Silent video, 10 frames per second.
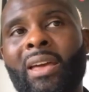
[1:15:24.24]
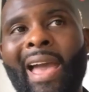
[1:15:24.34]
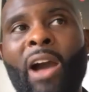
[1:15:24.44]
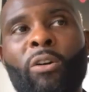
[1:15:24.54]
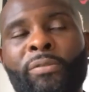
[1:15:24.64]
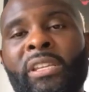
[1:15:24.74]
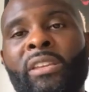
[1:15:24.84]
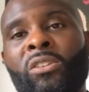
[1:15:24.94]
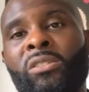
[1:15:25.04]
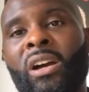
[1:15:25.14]
out of seeing
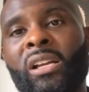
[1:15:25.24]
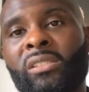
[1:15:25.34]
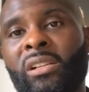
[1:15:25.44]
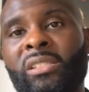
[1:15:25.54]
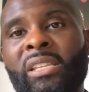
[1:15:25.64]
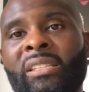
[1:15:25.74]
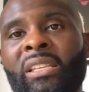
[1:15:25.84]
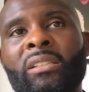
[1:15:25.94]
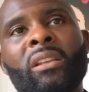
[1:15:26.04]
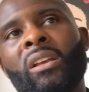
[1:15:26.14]
those guys succeed than